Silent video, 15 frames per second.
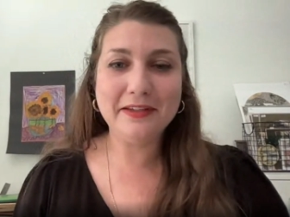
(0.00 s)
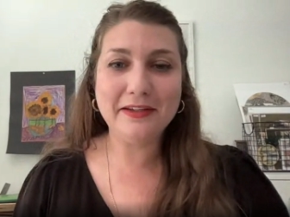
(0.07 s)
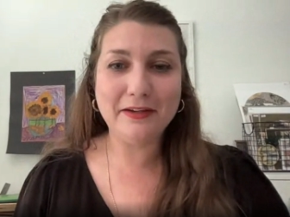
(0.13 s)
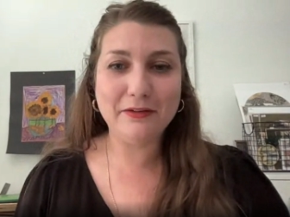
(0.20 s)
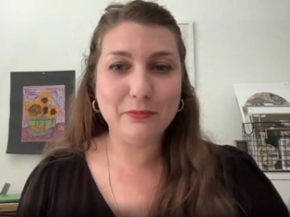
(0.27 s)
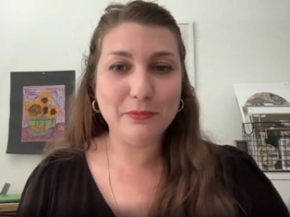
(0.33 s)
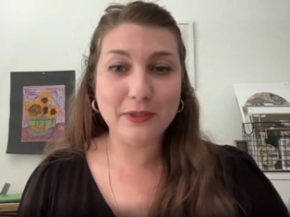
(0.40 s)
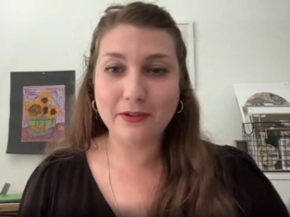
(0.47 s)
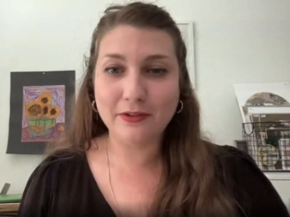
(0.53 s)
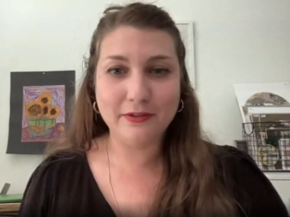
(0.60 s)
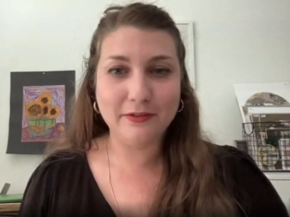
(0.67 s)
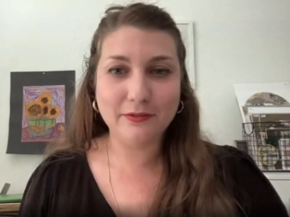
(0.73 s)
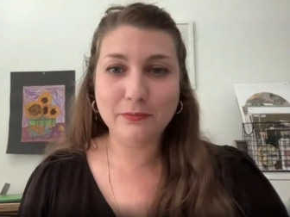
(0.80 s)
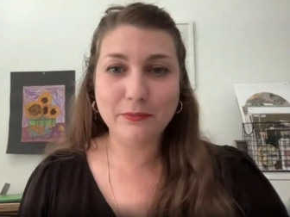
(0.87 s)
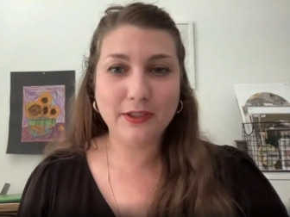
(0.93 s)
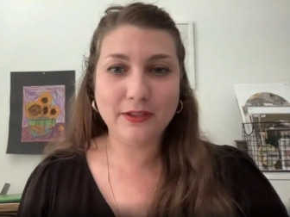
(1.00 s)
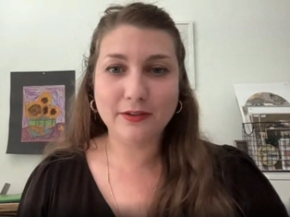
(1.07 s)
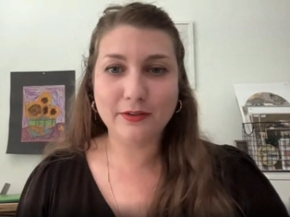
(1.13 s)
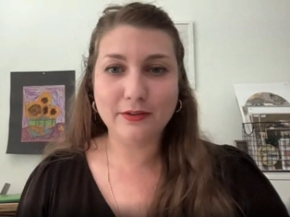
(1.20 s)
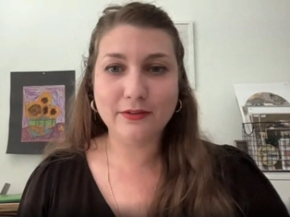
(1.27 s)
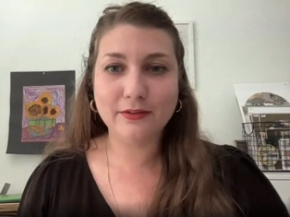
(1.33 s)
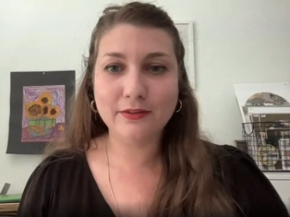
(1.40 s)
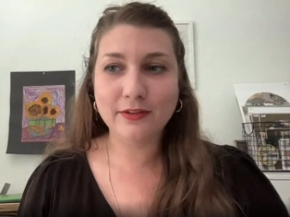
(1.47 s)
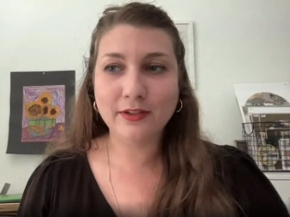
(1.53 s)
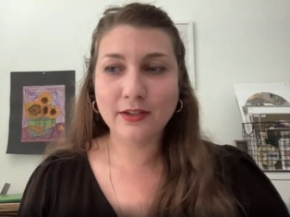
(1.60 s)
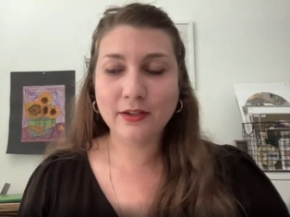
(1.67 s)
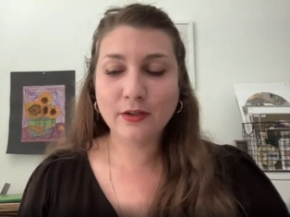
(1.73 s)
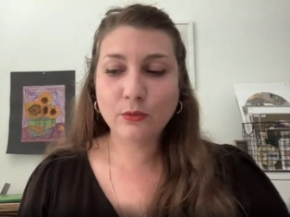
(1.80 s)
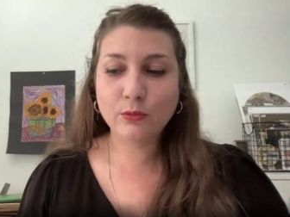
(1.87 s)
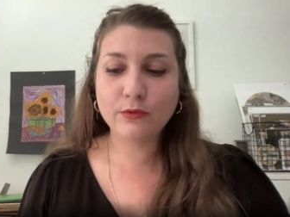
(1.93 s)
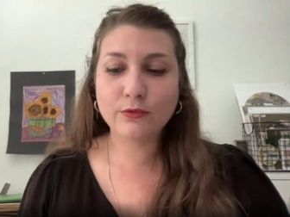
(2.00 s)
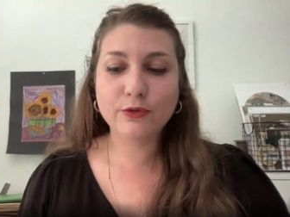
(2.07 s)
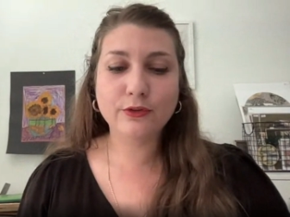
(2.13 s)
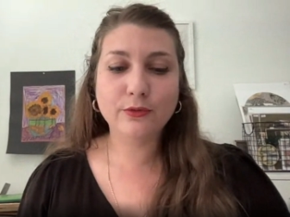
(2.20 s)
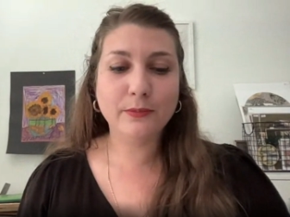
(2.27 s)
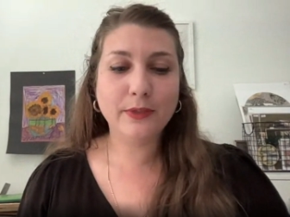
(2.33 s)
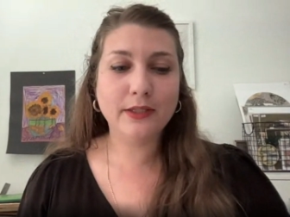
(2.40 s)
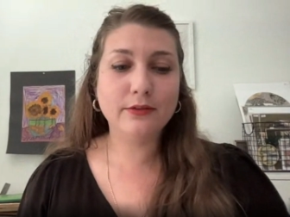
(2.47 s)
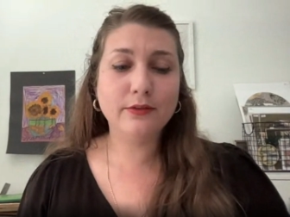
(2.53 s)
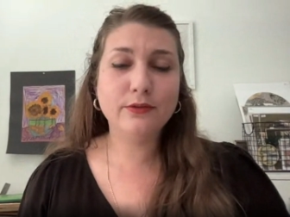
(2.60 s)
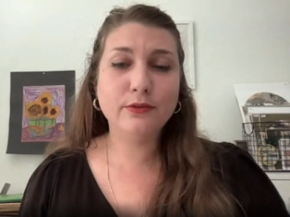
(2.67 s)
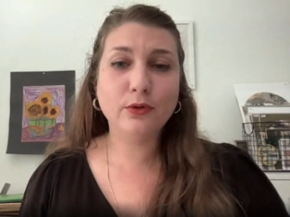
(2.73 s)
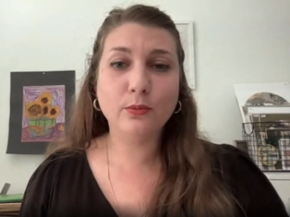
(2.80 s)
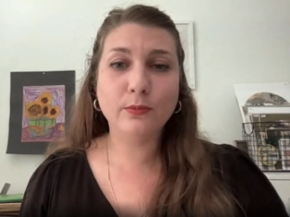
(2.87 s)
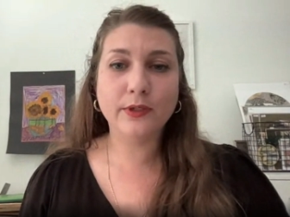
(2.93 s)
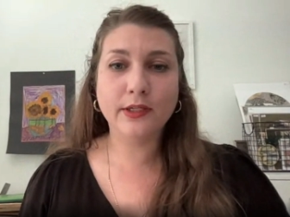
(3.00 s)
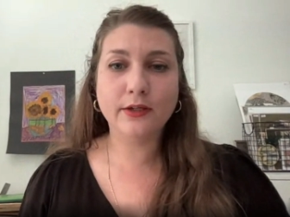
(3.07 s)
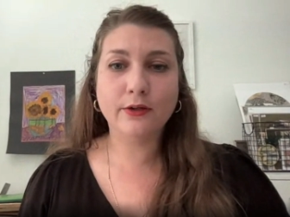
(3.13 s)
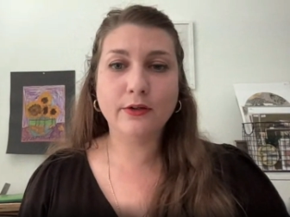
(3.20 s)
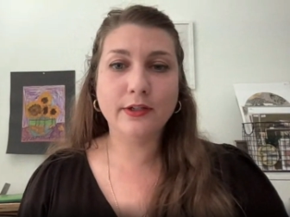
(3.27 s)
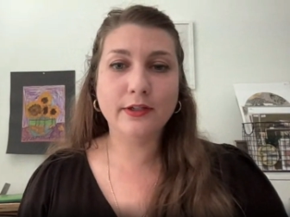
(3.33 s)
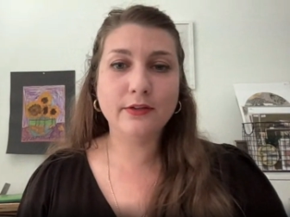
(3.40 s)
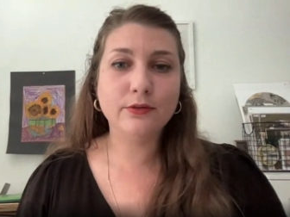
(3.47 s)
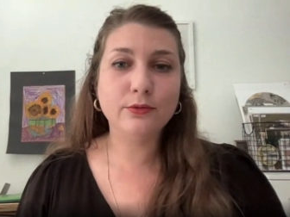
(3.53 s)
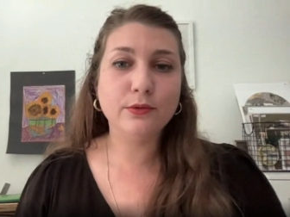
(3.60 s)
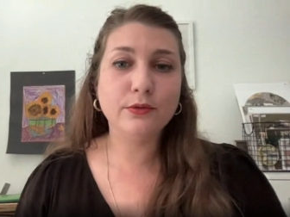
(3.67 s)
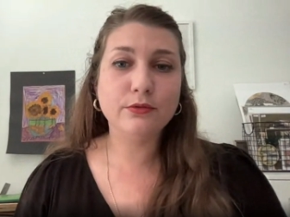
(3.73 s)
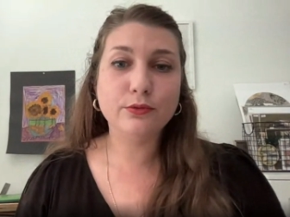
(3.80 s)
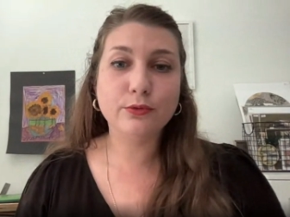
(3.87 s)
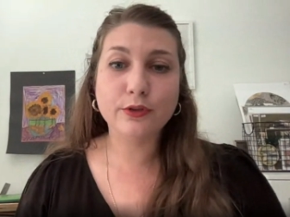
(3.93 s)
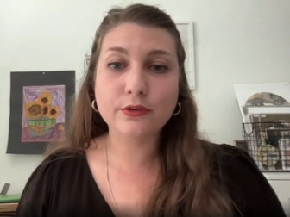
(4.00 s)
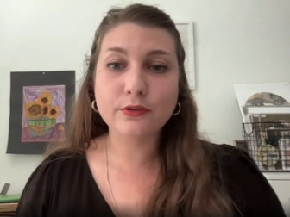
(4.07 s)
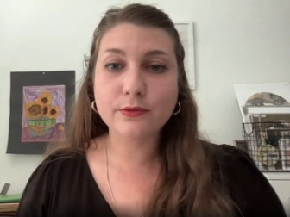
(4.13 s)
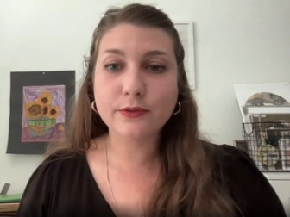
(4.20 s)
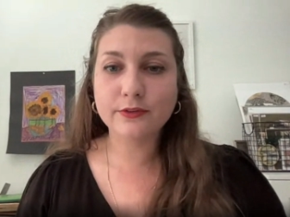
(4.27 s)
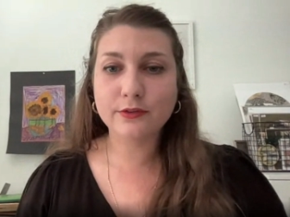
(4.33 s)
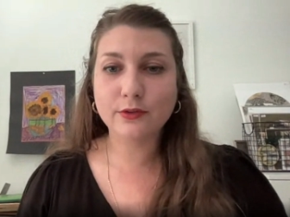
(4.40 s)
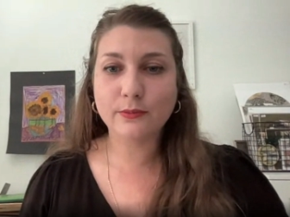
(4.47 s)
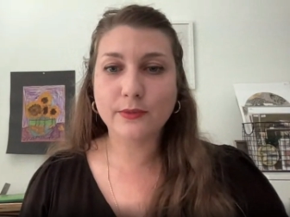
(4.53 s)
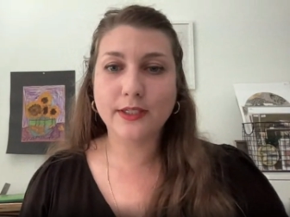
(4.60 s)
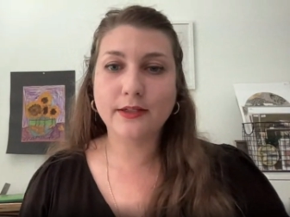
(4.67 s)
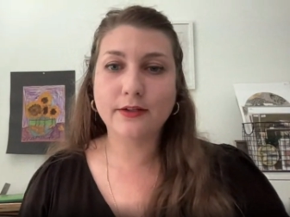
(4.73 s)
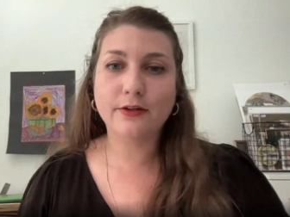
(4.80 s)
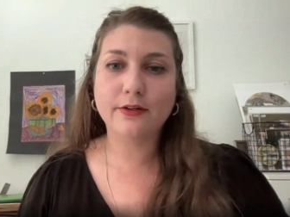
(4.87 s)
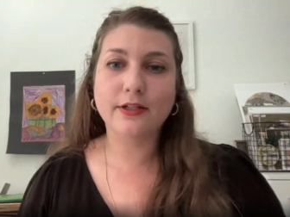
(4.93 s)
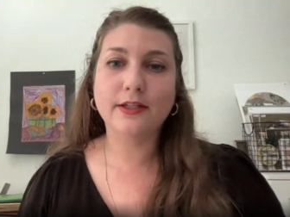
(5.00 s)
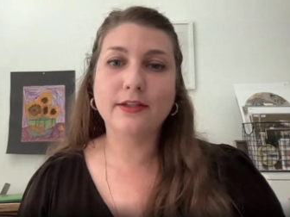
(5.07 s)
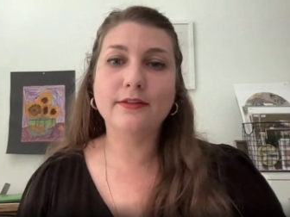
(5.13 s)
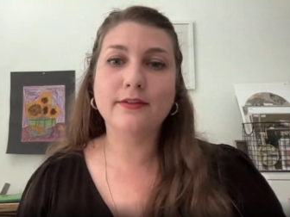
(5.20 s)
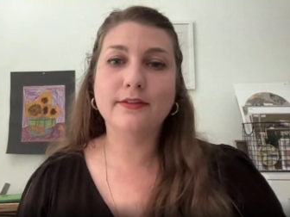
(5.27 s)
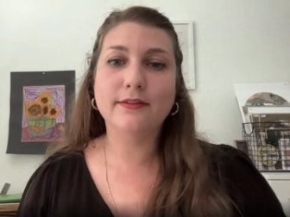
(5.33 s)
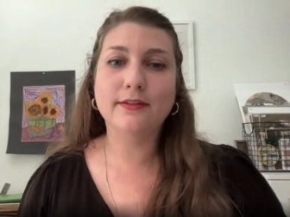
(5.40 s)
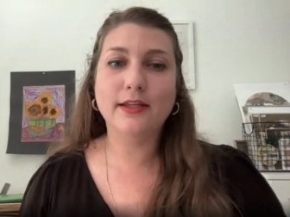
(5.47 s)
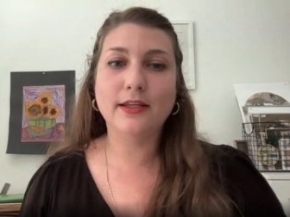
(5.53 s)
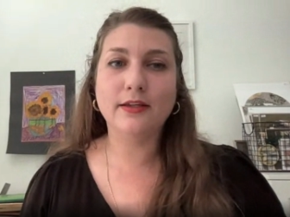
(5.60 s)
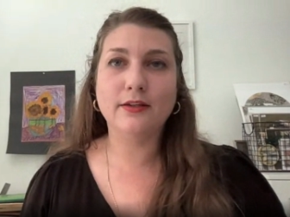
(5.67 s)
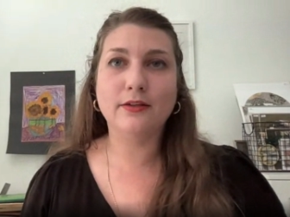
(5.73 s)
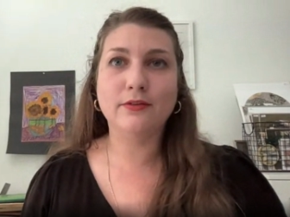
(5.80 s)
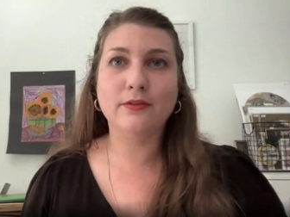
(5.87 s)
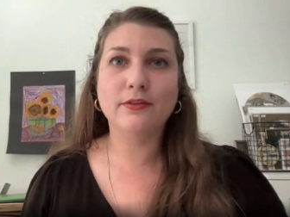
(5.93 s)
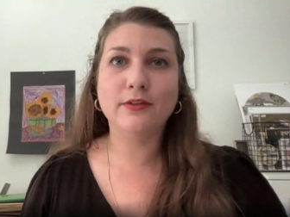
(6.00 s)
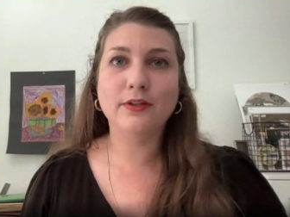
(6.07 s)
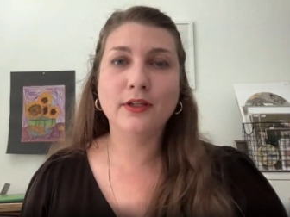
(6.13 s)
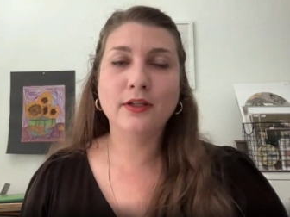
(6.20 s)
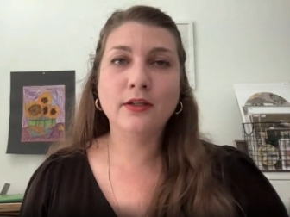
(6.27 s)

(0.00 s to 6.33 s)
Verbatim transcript: that I've been on because we've just met so many artists, we've worked with so many artists, and